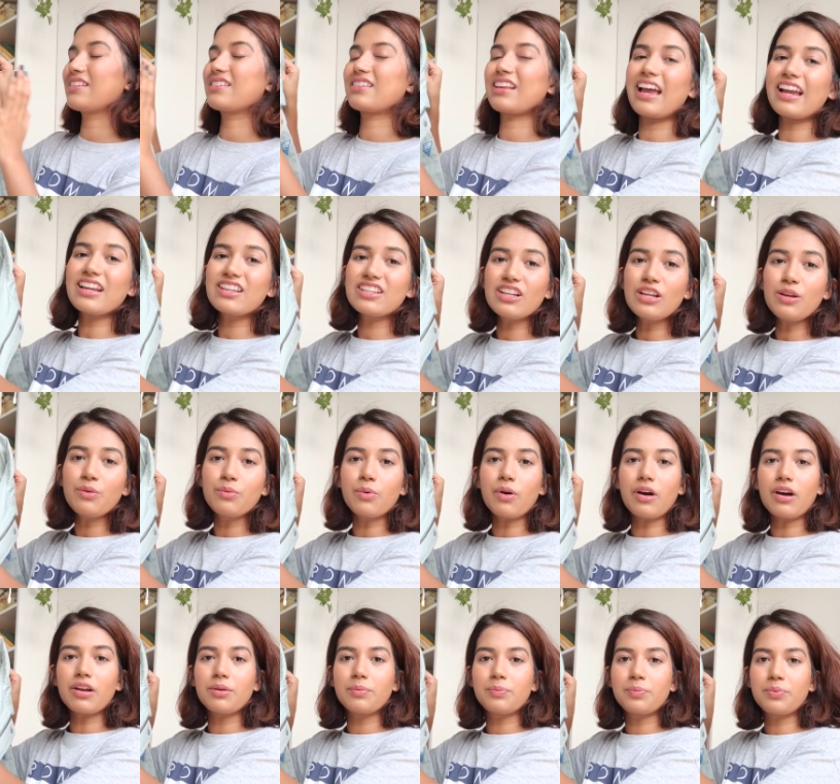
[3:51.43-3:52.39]
it's actually
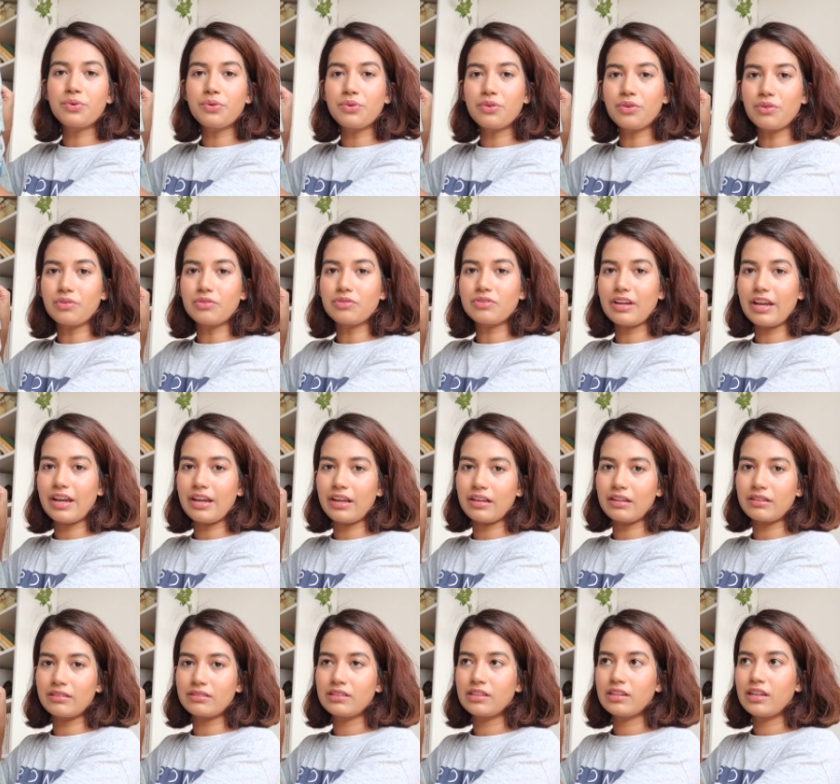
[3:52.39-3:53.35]
waterproof
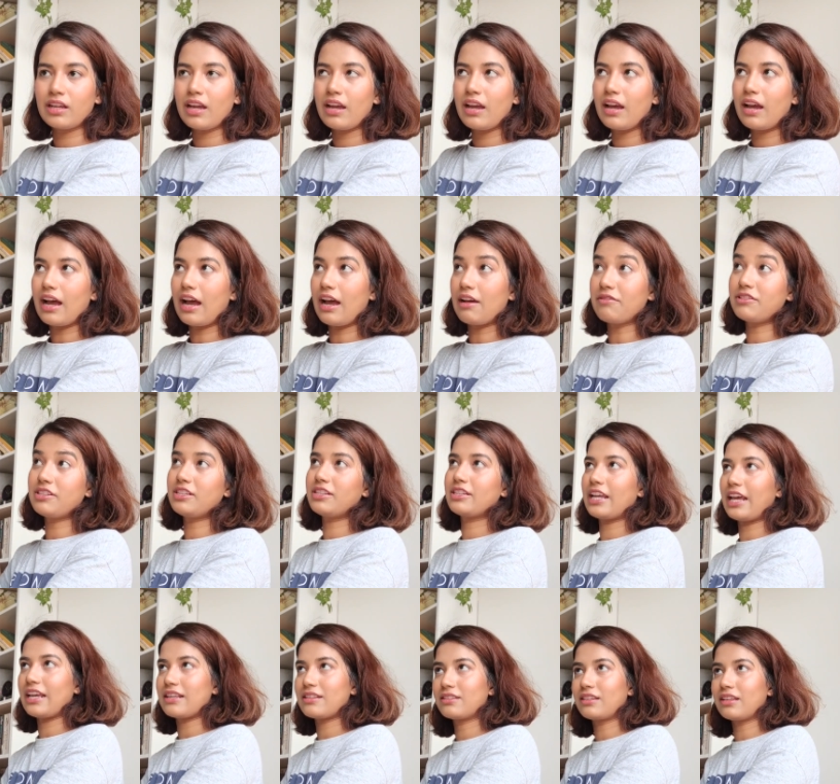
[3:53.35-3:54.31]
and I haven't
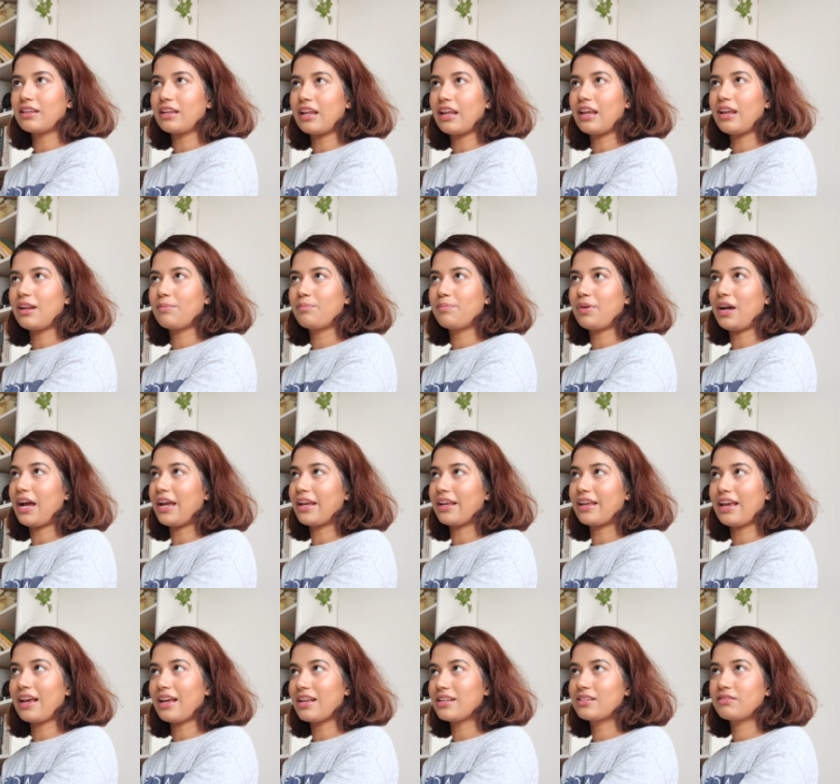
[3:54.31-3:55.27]
tested it, but I
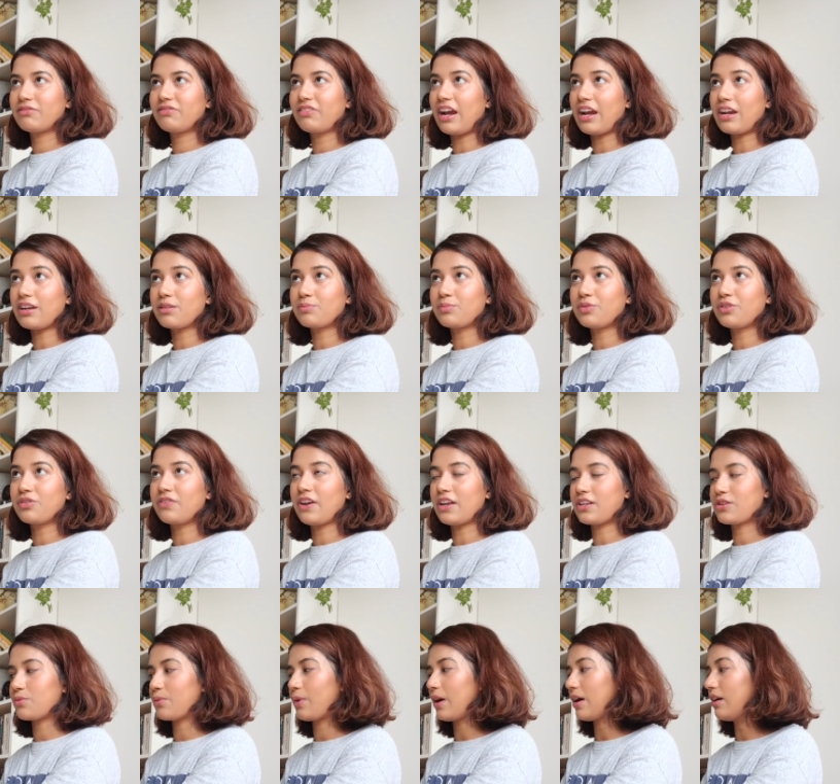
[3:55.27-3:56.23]
guess fireproof as